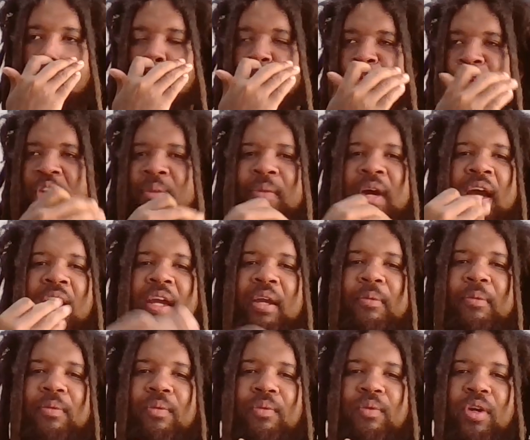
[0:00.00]
What
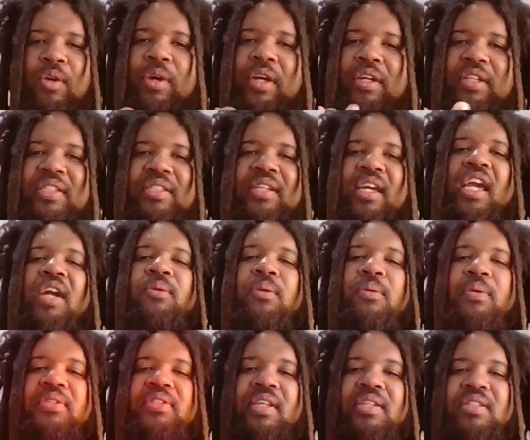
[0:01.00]
are we saying when
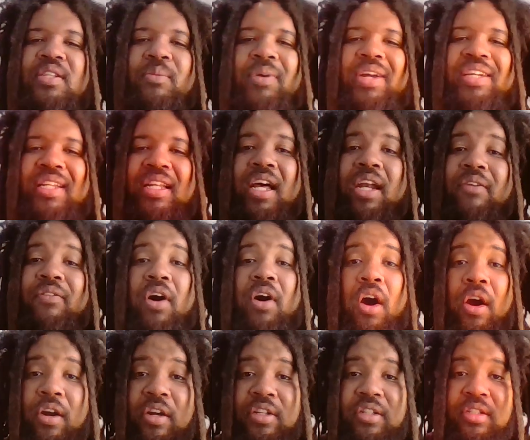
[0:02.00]
we say that someone has a lot of
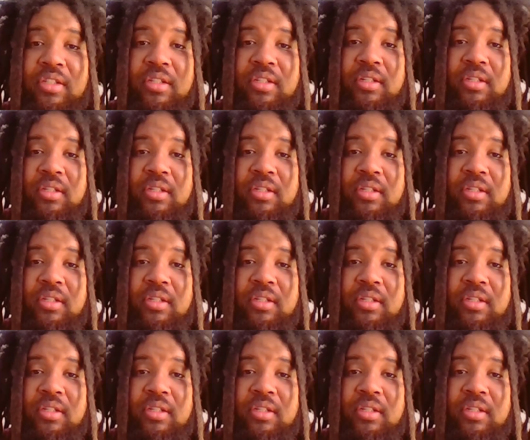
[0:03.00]
heart?